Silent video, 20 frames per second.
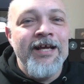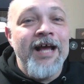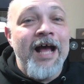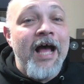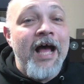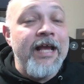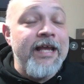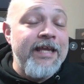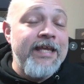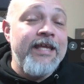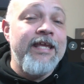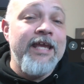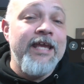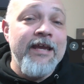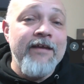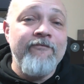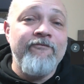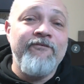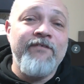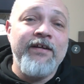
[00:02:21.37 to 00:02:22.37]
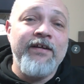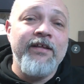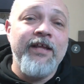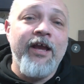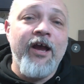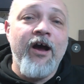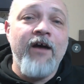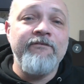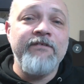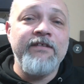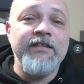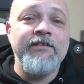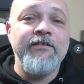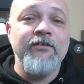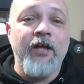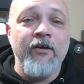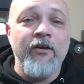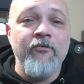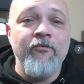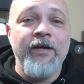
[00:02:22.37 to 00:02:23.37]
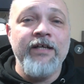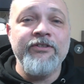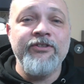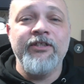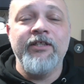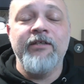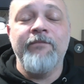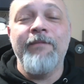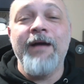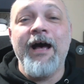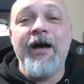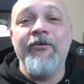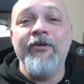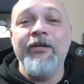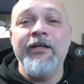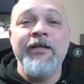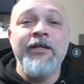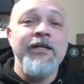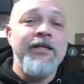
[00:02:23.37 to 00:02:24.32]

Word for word: I get fairly often a question about